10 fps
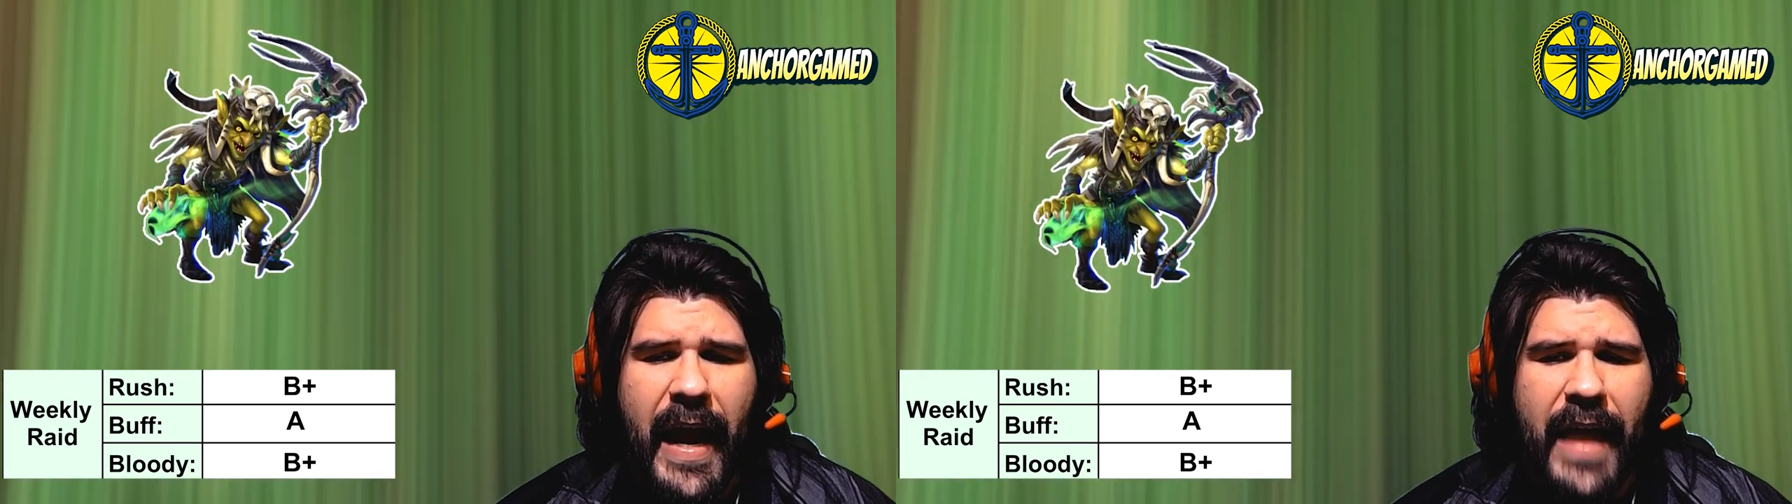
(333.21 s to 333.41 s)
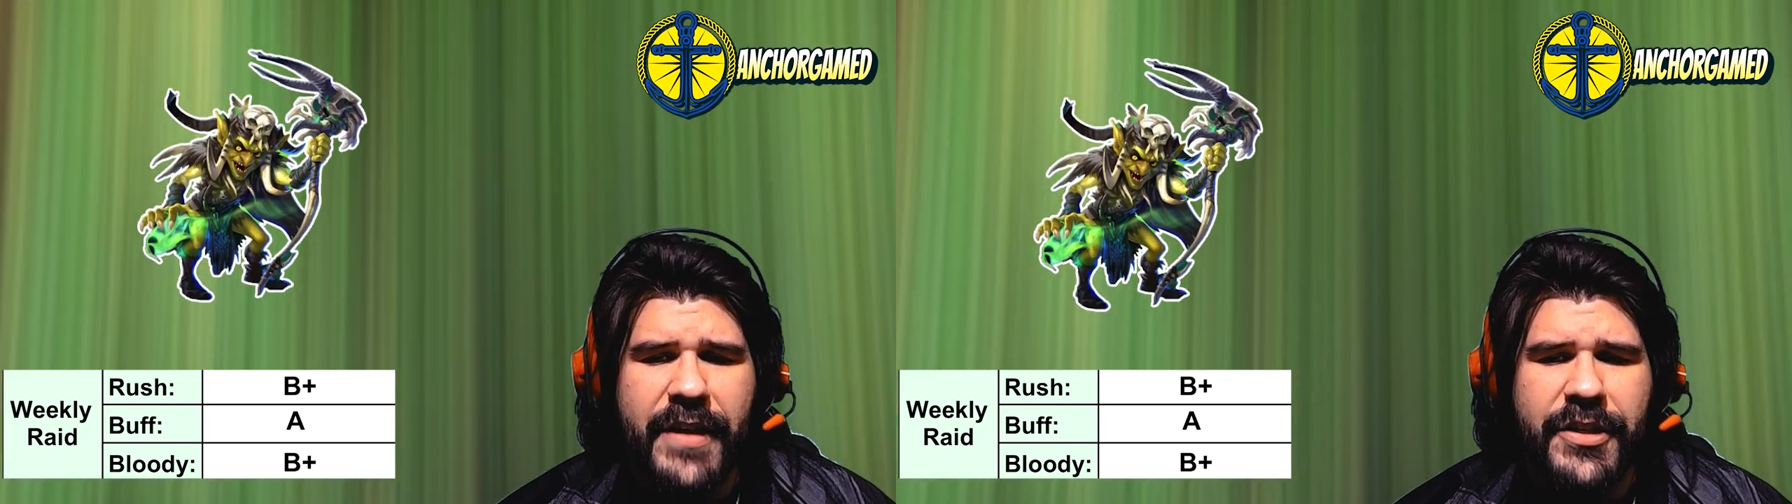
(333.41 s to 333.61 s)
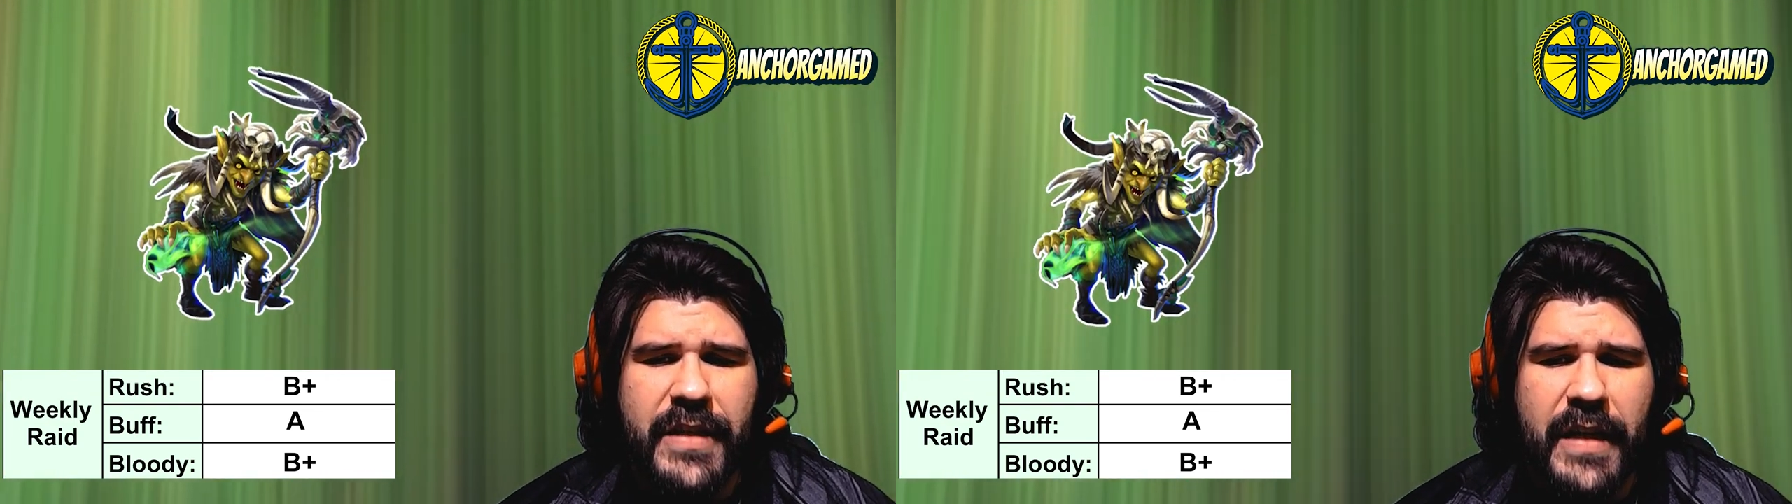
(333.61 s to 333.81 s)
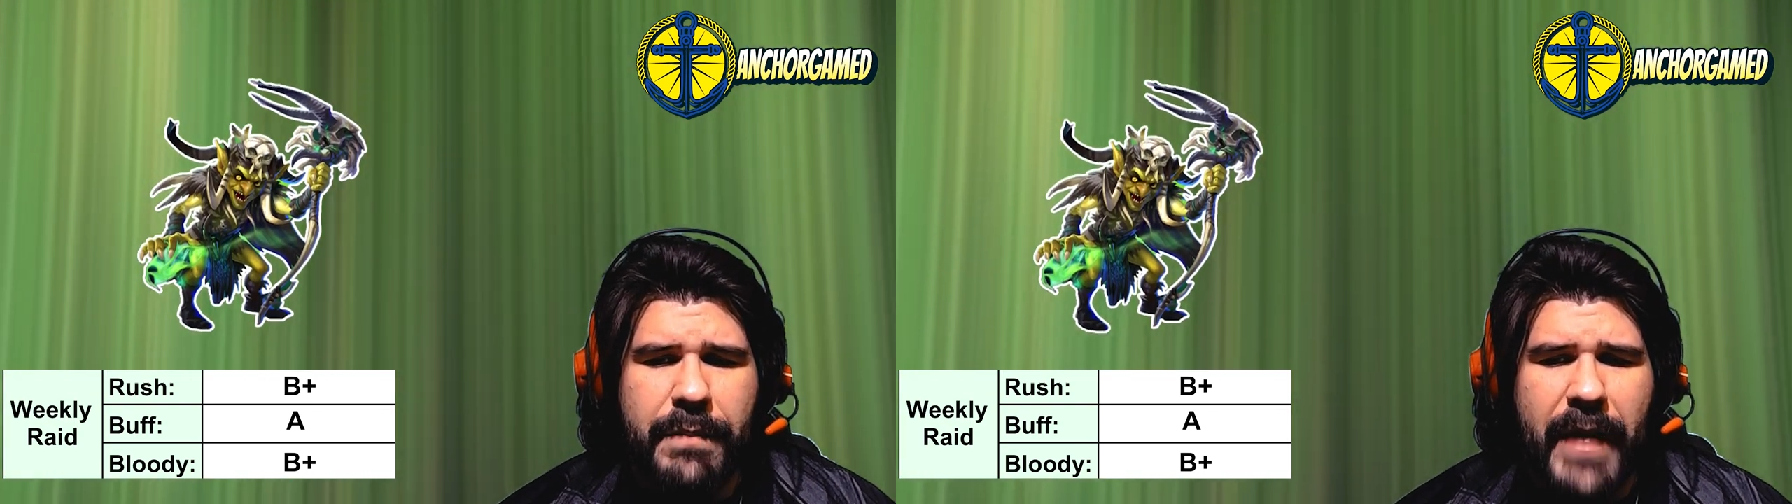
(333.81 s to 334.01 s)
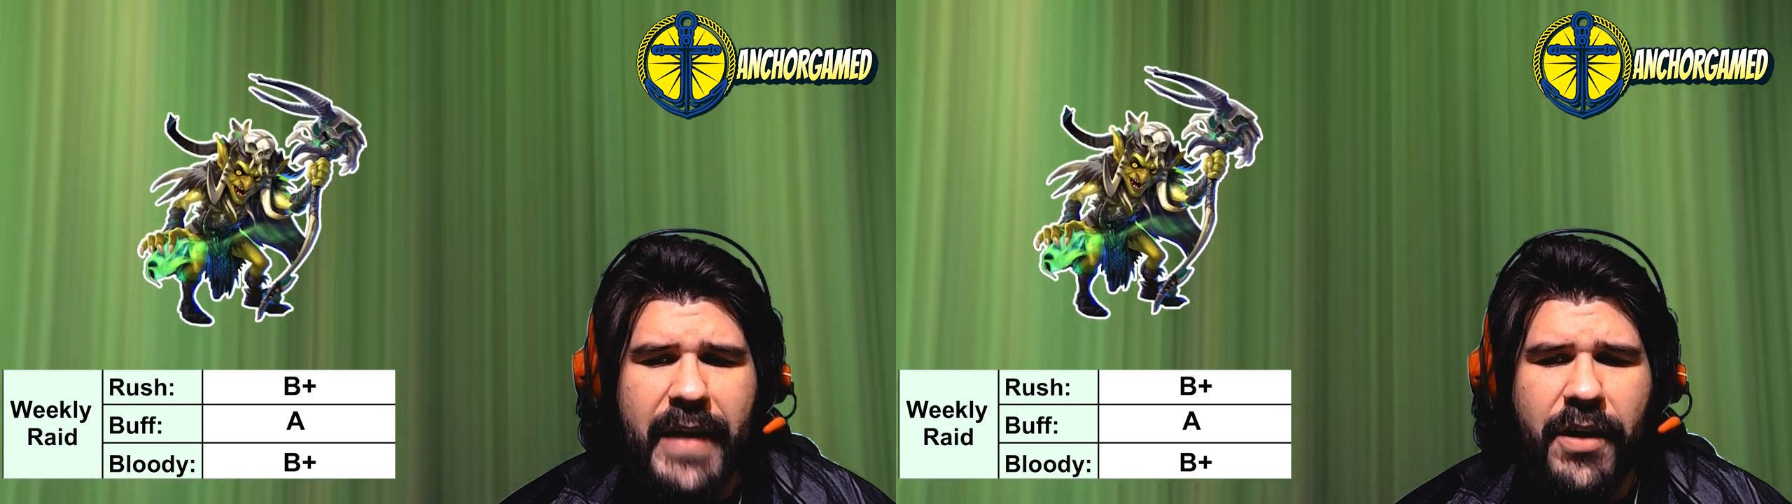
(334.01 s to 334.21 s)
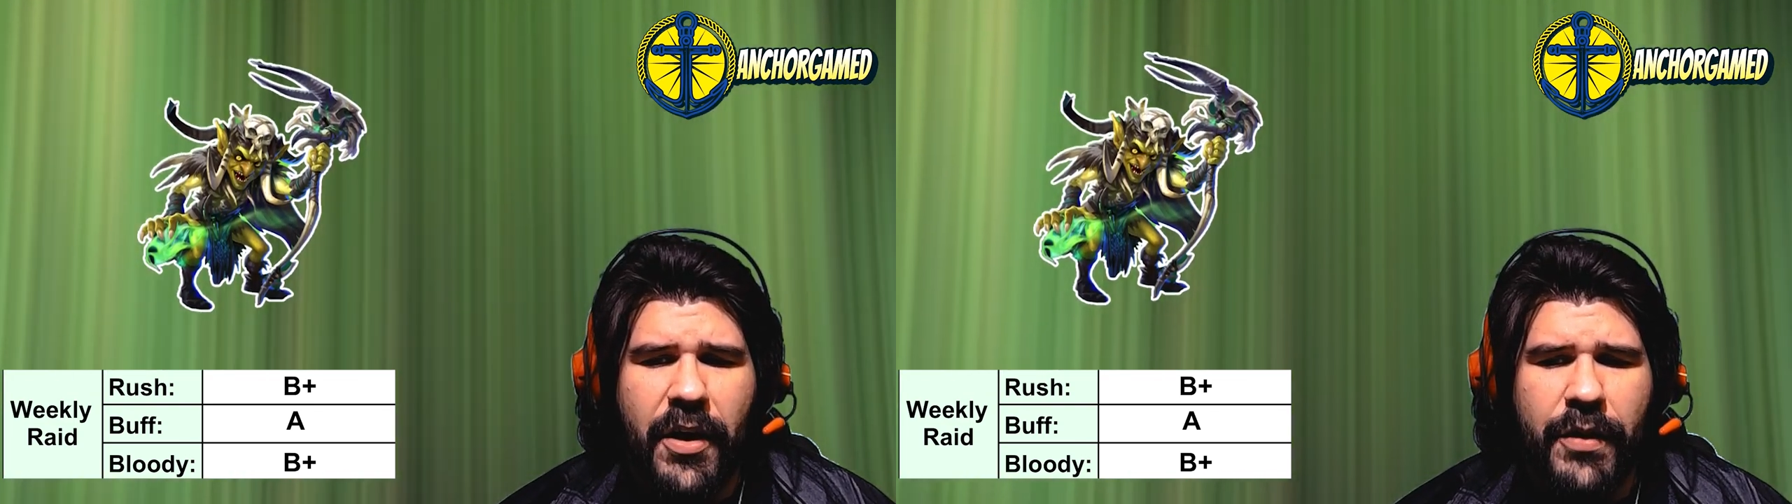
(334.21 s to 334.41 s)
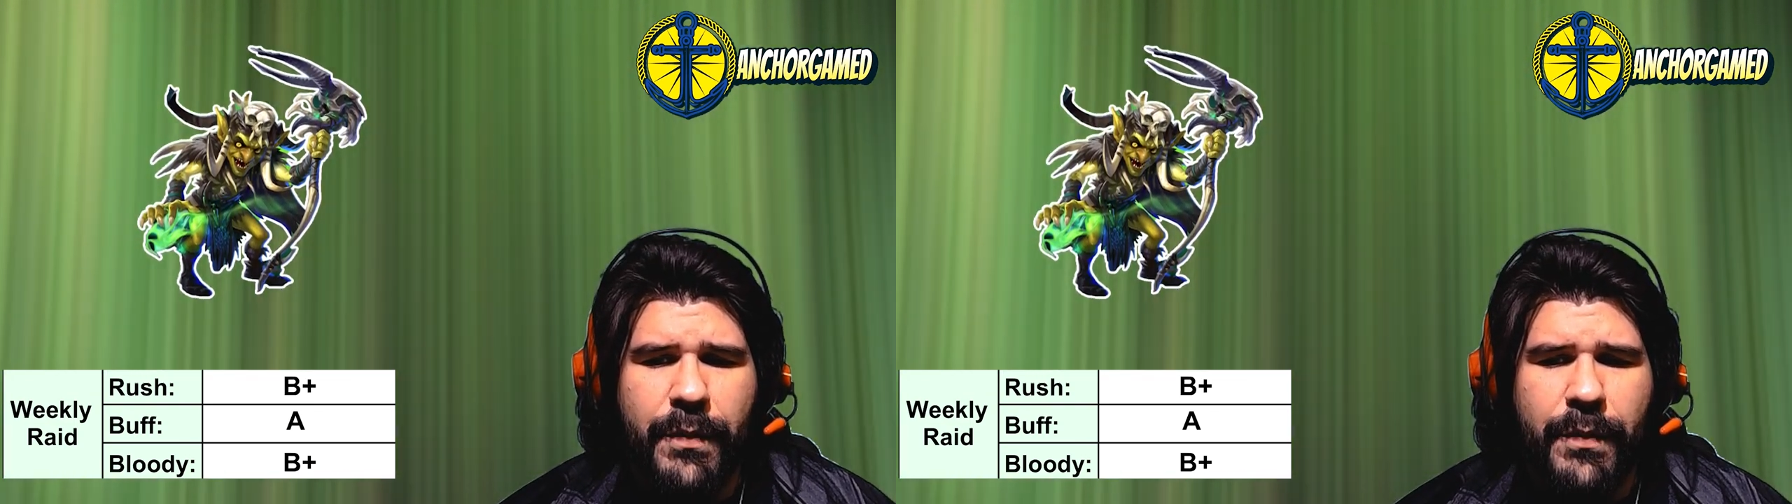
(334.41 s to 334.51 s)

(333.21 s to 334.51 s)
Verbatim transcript: and then she's impacting all the